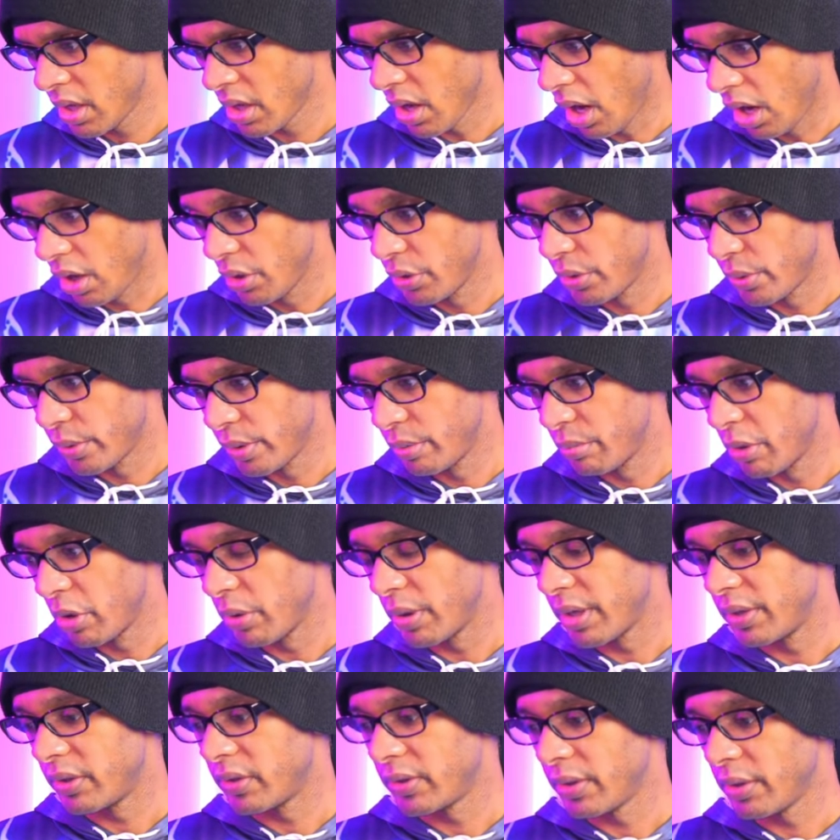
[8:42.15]
on the
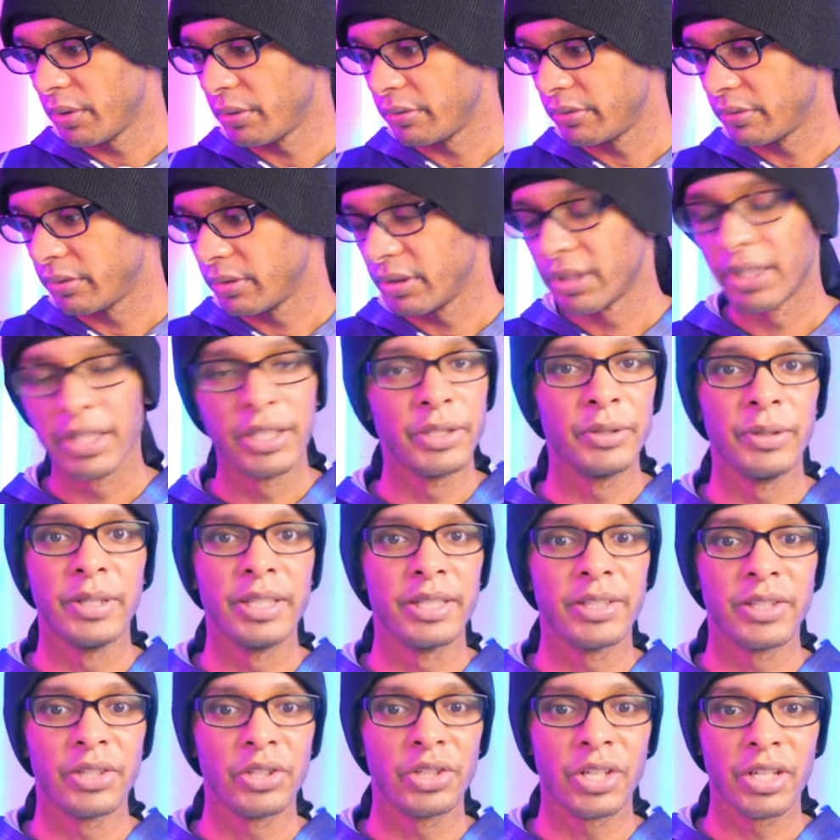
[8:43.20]
remote itself, dude,
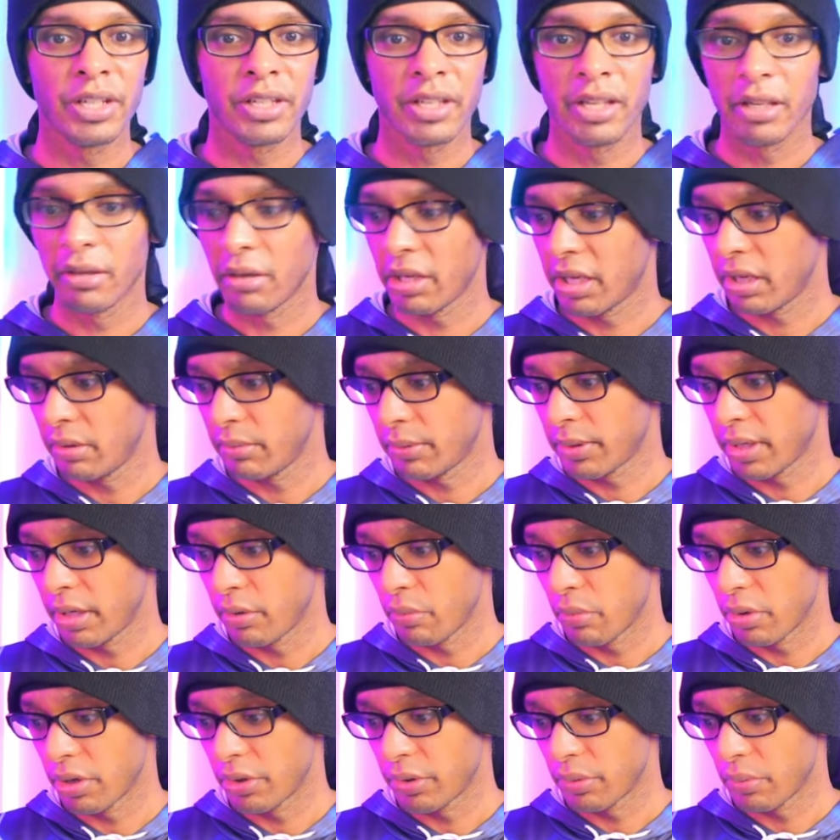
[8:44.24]
this just gets, keeps
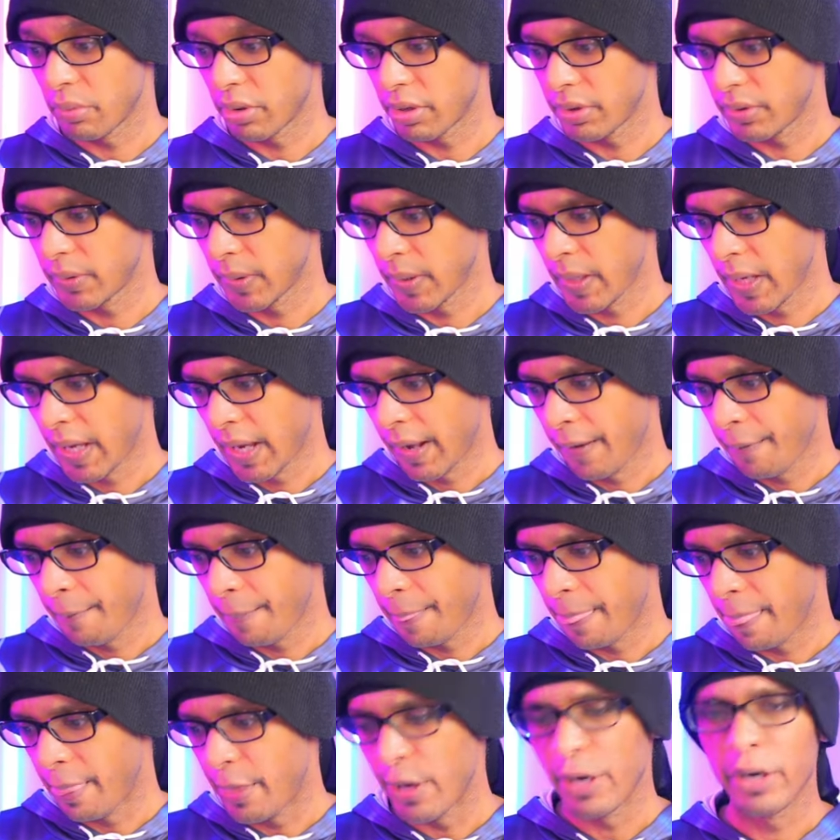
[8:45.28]
getting worse and worse.
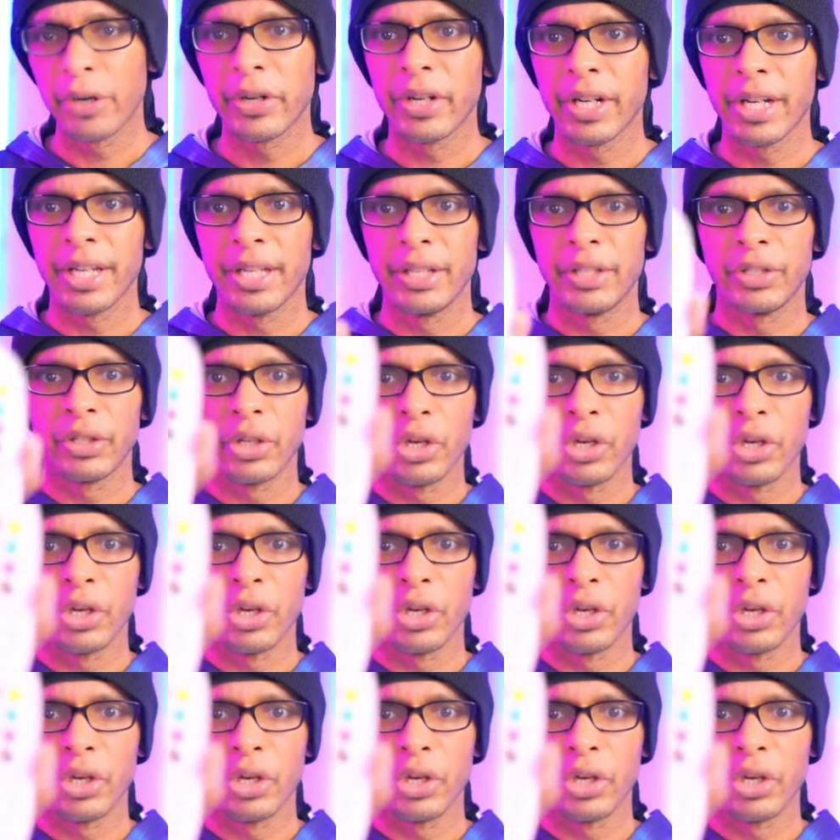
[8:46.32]
There is